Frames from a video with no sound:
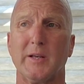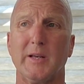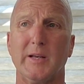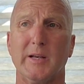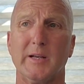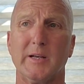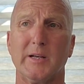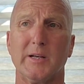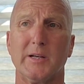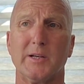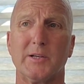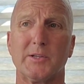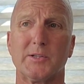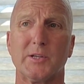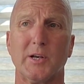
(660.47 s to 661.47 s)

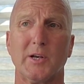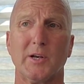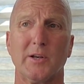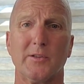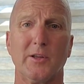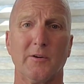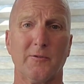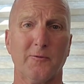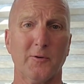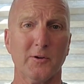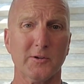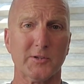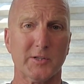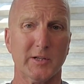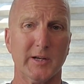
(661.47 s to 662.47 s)
is the
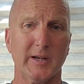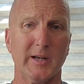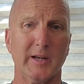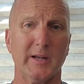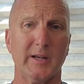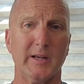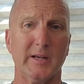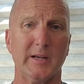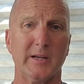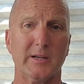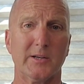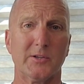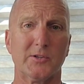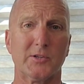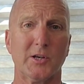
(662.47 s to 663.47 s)
first thing
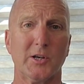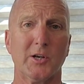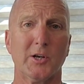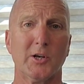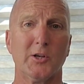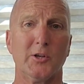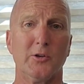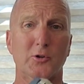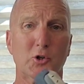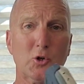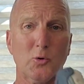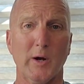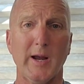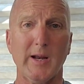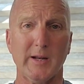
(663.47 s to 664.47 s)
is you
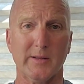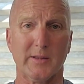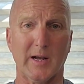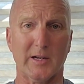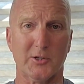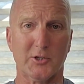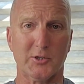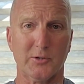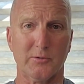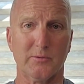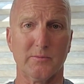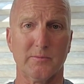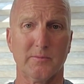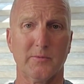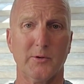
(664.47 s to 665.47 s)
train in that shoe.
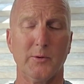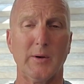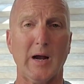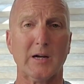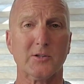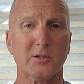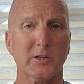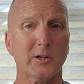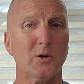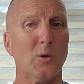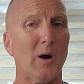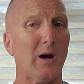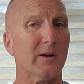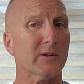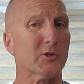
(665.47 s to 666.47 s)
You actually
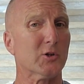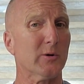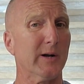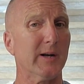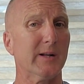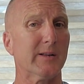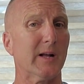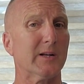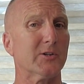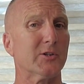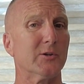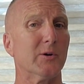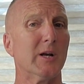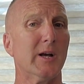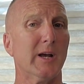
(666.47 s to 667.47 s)
go out and train in that
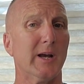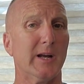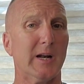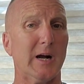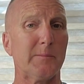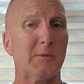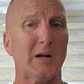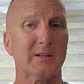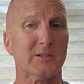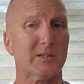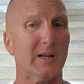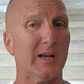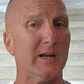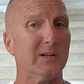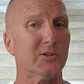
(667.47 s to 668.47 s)
shoe. And I'm not
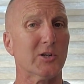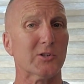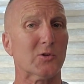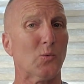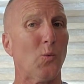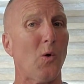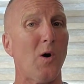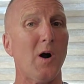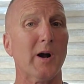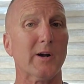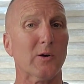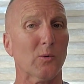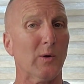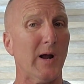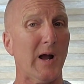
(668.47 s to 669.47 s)
saying just
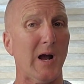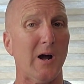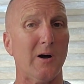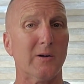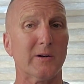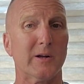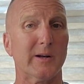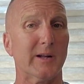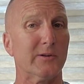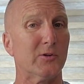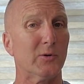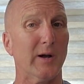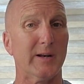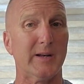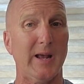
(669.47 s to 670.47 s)
walk around on a
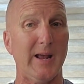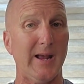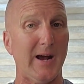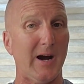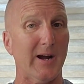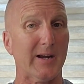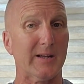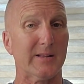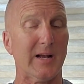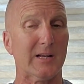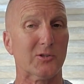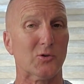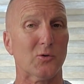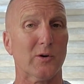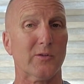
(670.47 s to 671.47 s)
day hike and
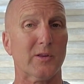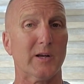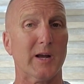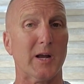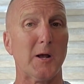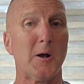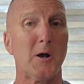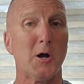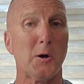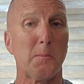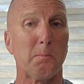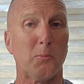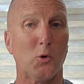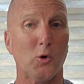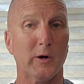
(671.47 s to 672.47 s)
that sort of thing.
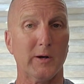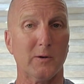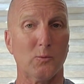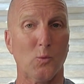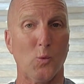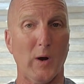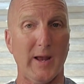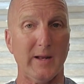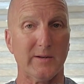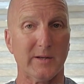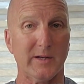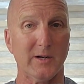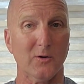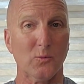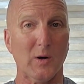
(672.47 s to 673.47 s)
Put weight
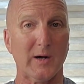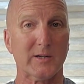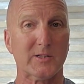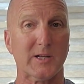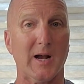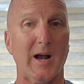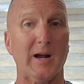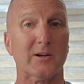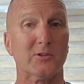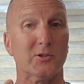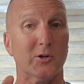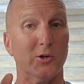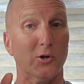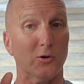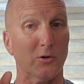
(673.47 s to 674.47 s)
in a rucksack
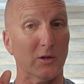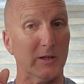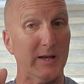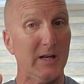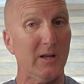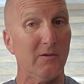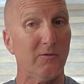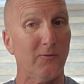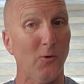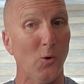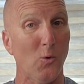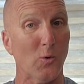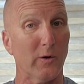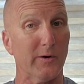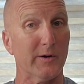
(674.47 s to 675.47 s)
so you're leaning
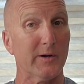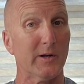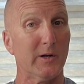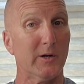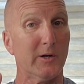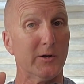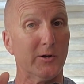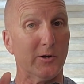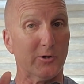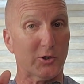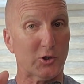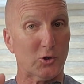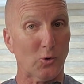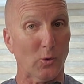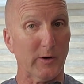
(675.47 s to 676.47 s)
forward, you're
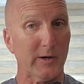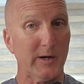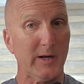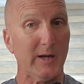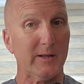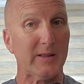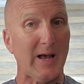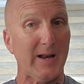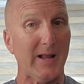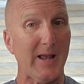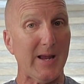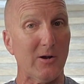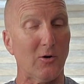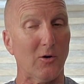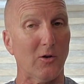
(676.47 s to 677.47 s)
shortening that
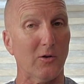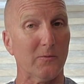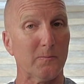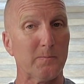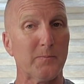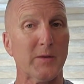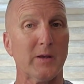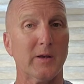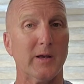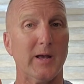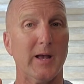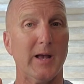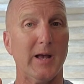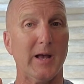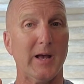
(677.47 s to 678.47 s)
angle,
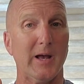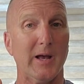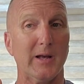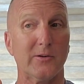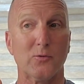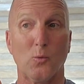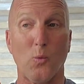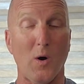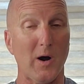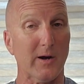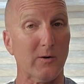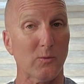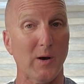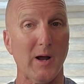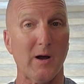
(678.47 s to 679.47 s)
and
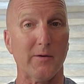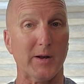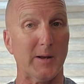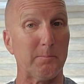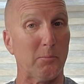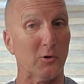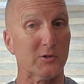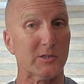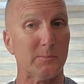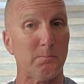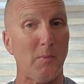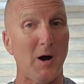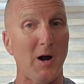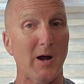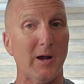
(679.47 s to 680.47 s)
walk around and put
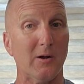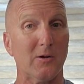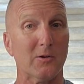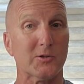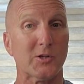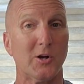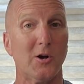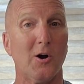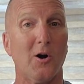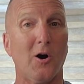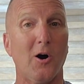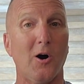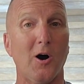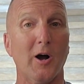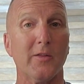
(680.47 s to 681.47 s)
some miles
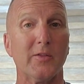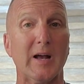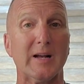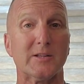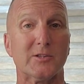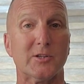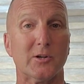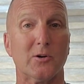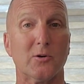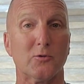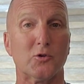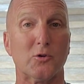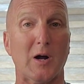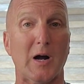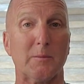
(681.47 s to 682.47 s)
on that
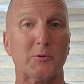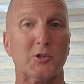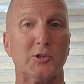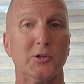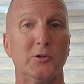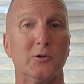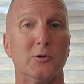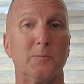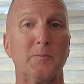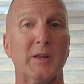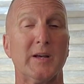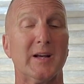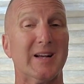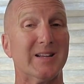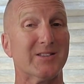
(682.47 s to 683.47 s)
zero drop shoe
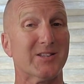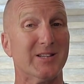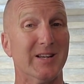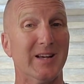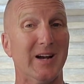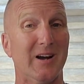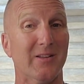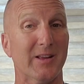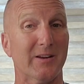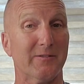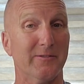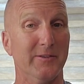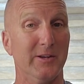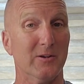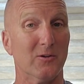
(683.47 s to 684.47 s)
and see how
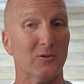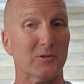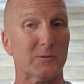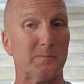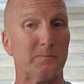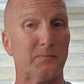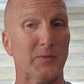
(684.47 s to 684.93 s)
that feels.